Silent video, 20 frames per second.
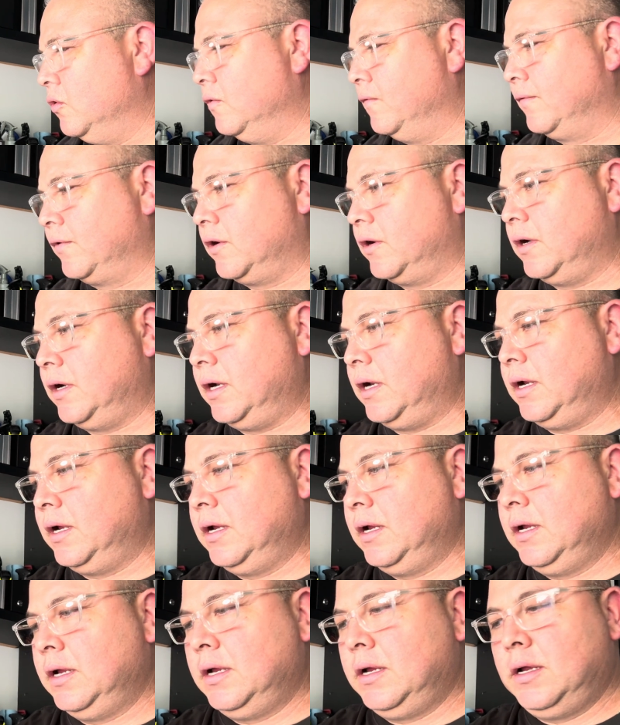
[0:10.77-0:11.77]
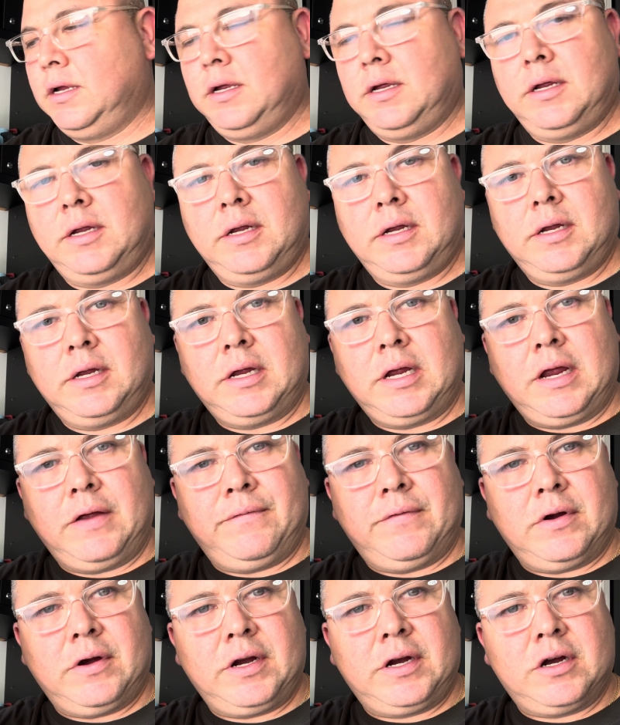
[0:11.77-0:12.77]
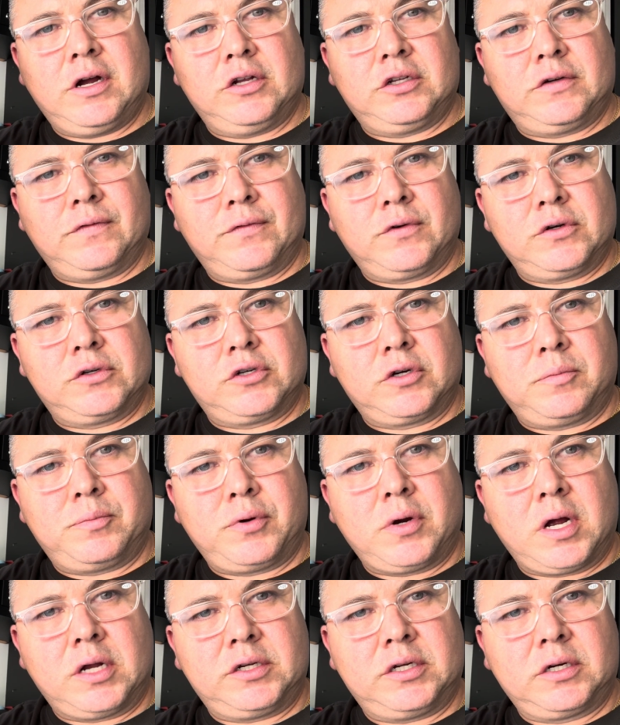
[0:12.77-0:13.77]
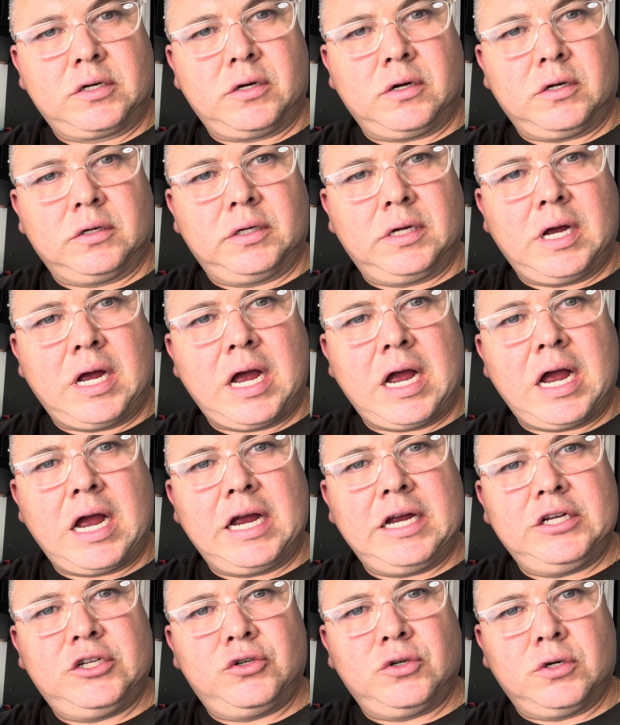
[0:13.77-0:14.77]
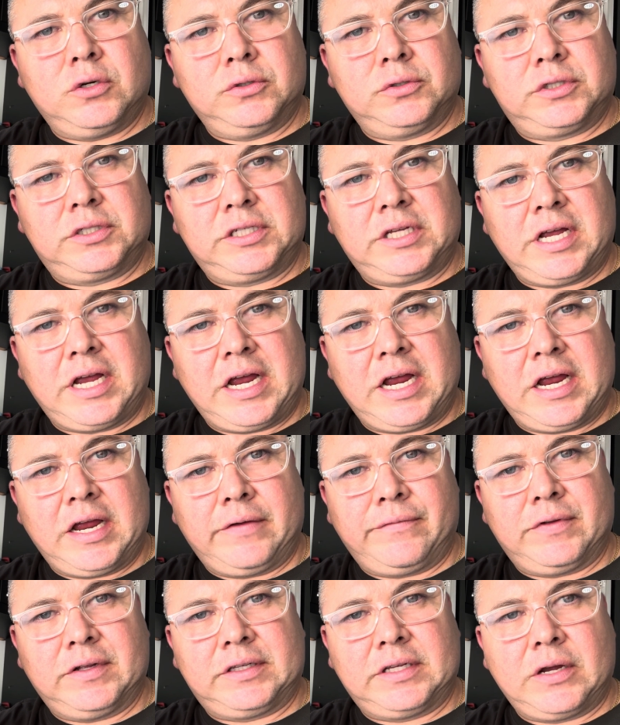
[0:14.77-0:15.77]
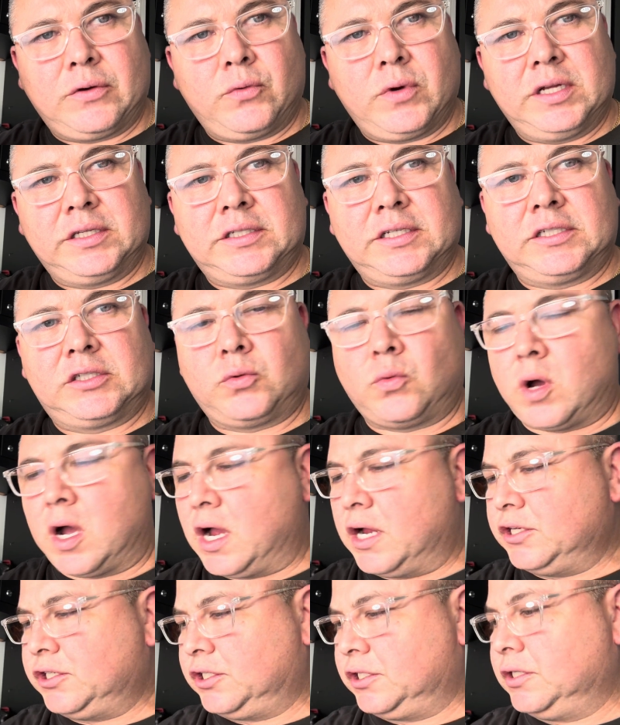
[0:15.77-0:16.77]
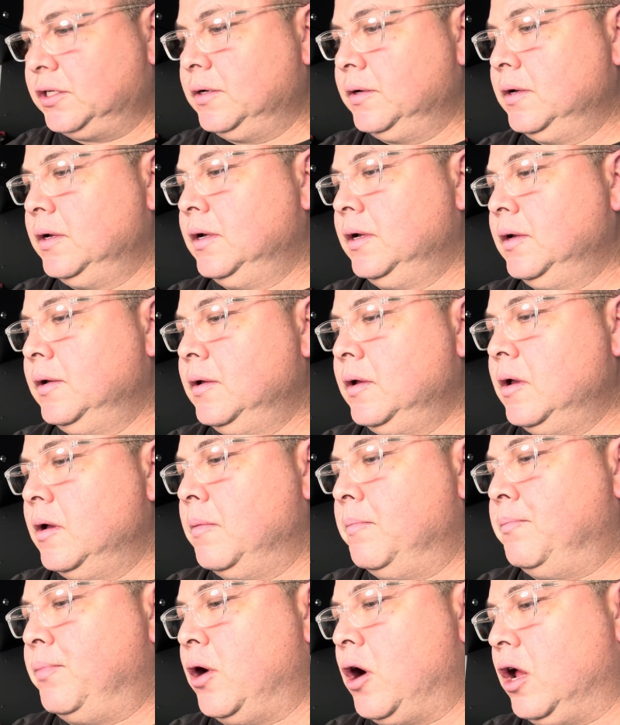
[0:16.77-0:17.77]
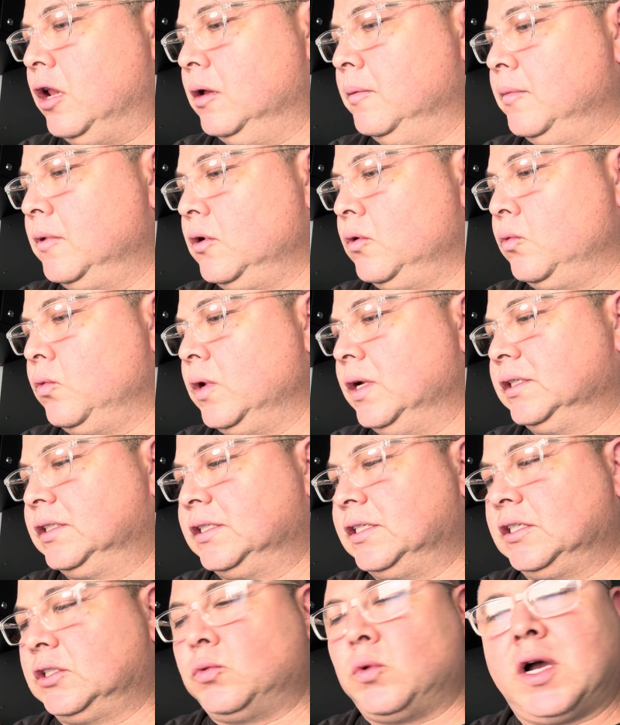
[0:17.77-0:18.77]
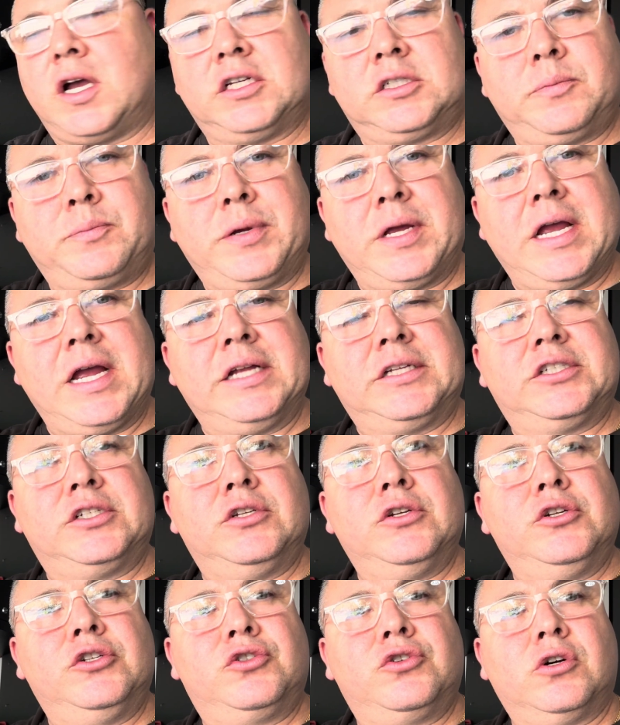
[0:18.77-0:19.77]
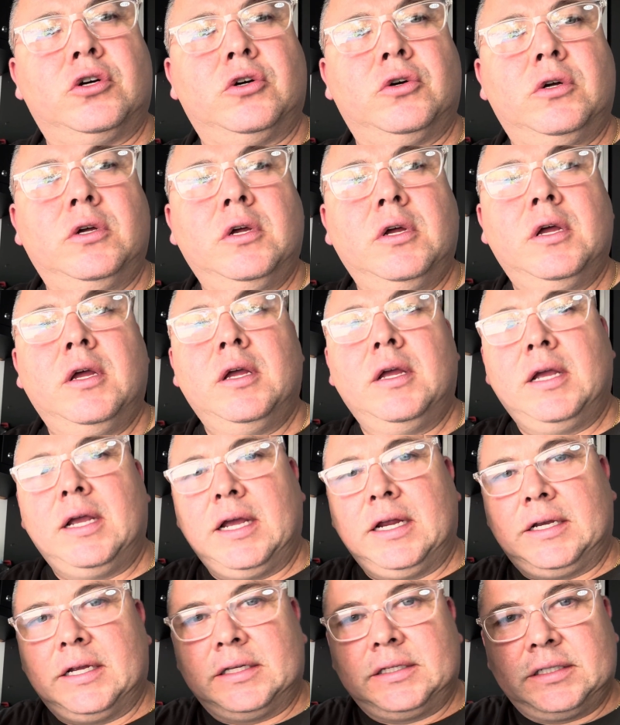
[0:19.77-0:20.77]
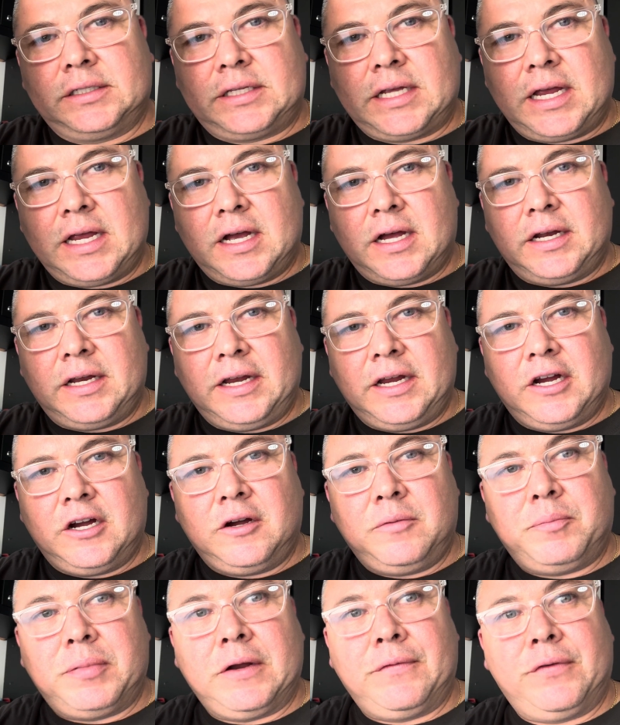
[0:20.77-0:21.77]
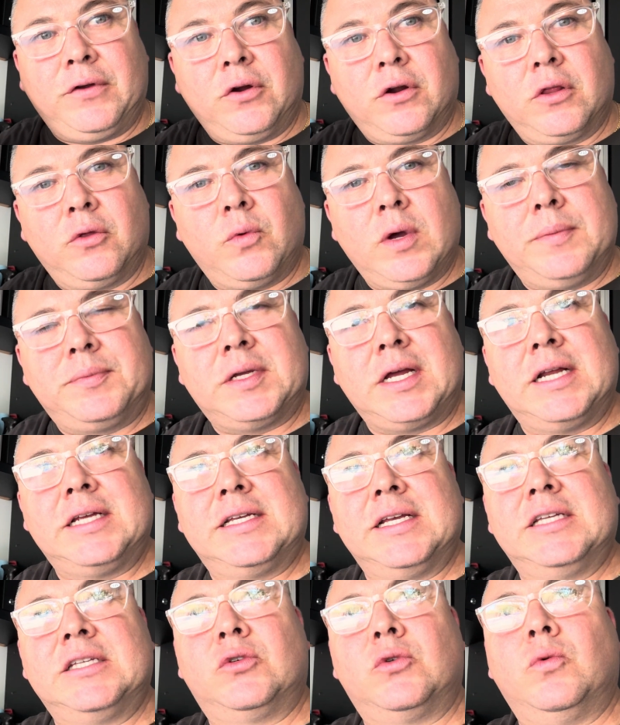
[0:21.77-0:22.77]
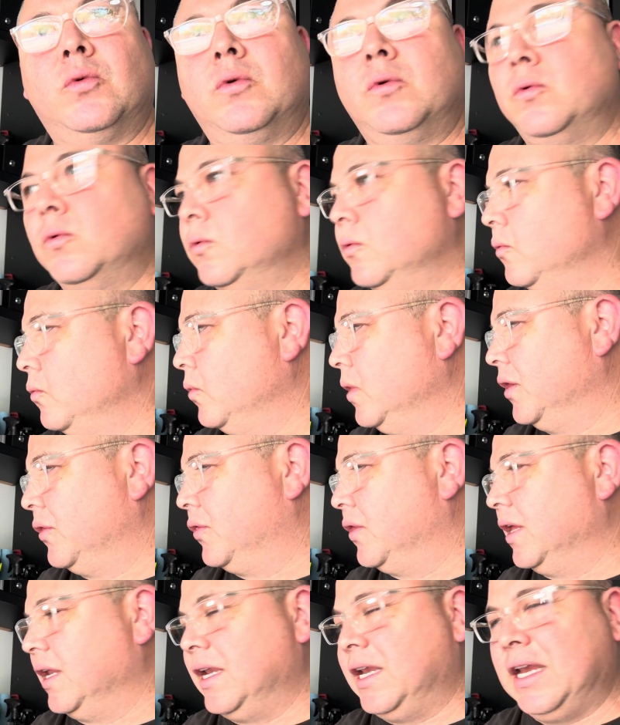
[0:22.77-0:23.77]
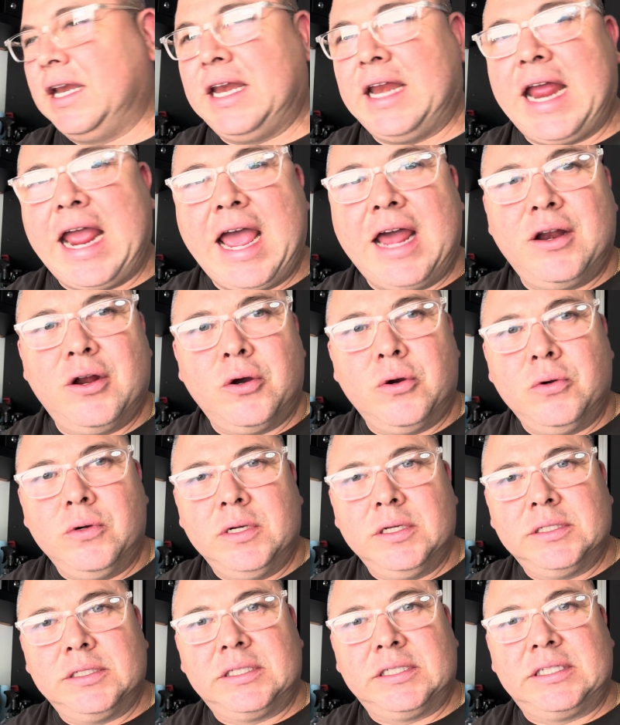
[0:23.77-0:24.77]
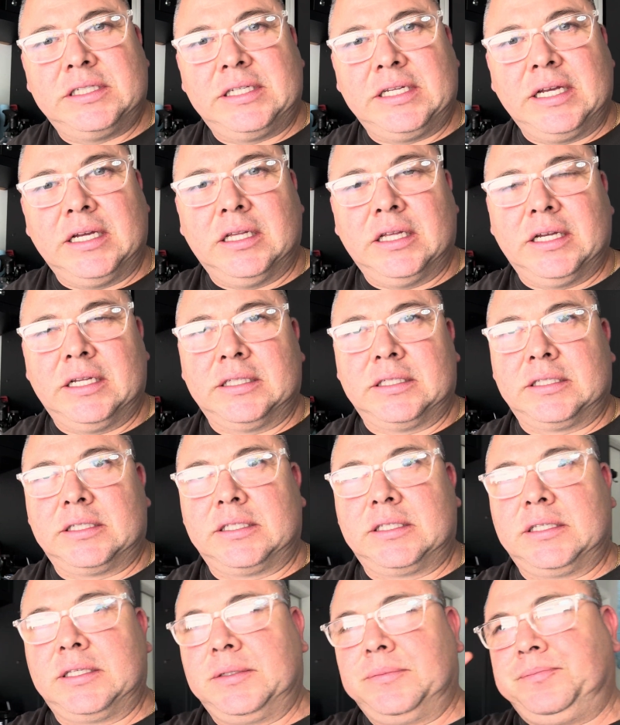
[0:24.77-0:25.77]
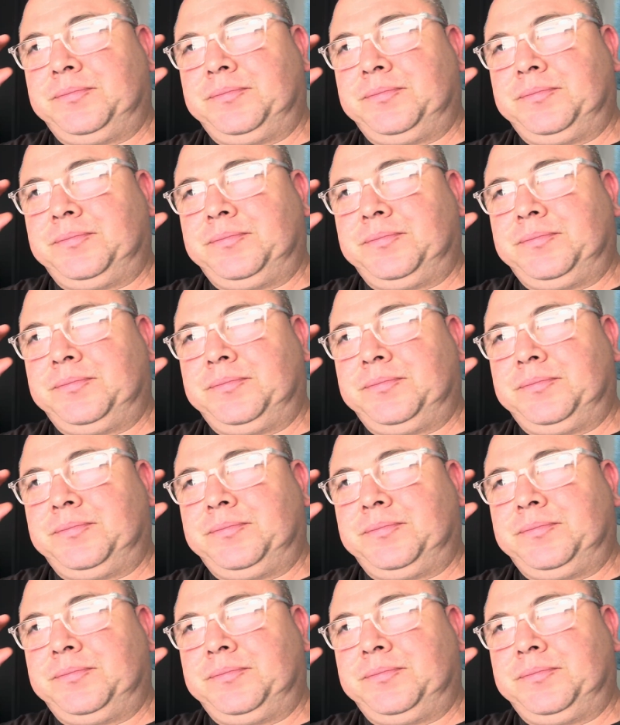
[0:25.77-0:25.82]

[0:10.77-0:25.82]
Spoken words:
over a very controversial project called IDROSAVE. It's a rinseless wash, polymer rinseless wash, pH neutral. It doesn't say on here, but if you go to the website it says with nano sealants.